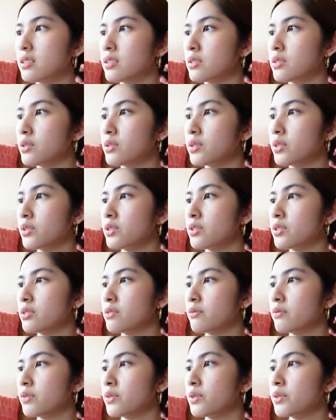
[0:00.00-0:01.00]
search
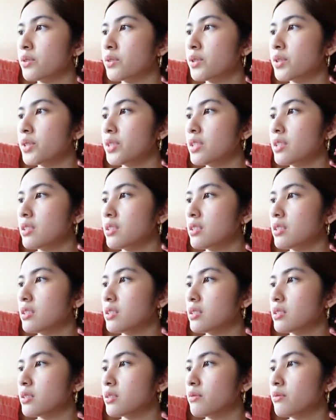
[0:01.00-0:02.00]
for
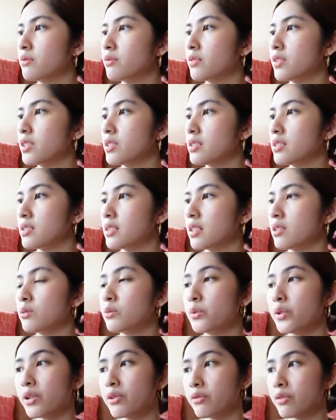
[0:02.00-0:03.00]
some fonts that'll
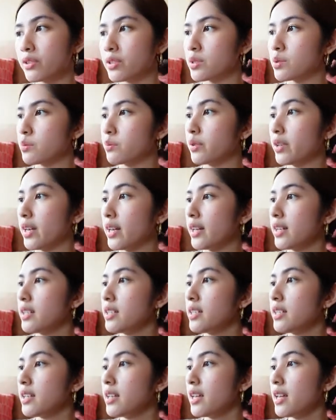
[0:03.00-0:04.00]
work for this
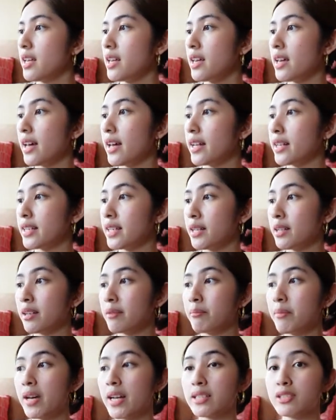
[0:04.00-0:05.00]
brand and get
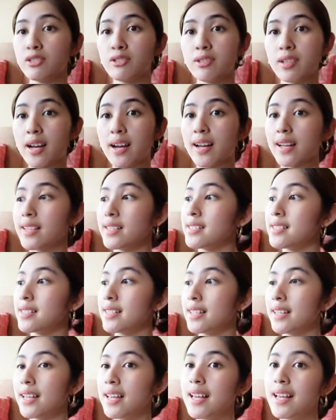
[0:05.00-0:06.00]
back to you guys
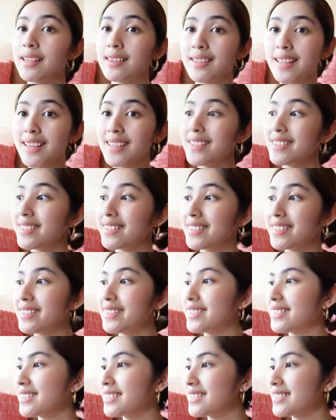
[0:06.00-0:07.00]

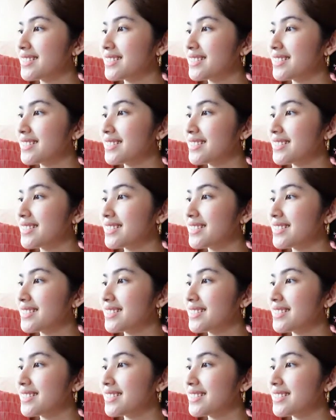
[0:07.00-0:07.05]
later.